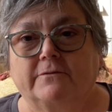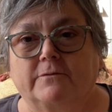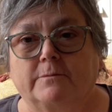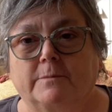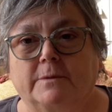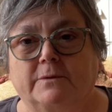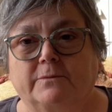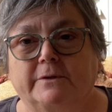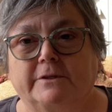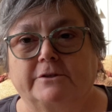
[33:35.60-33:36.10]
for
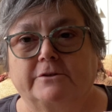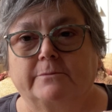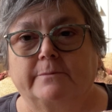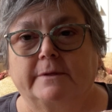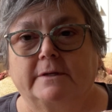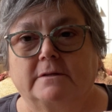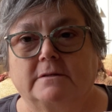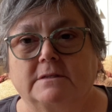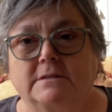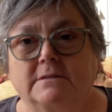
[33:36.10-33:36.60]
my winter
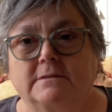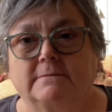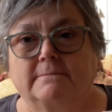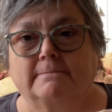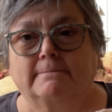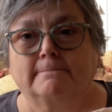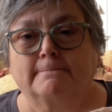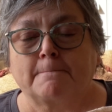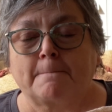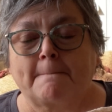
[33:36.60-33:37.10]
berries.
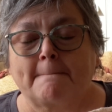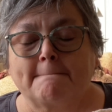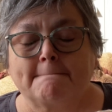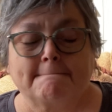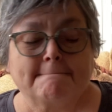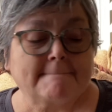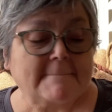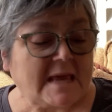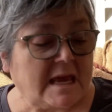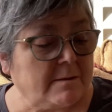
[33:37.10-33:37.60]

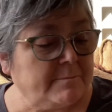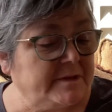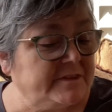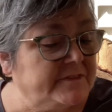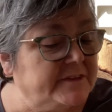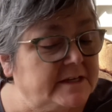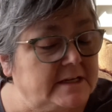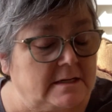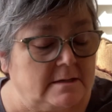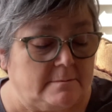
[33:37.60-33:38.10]
I've been
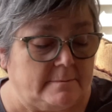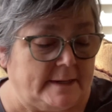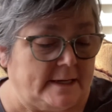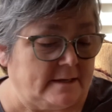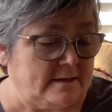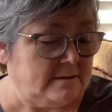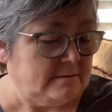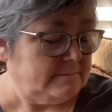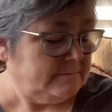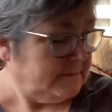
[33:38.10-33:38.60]
thinking about it,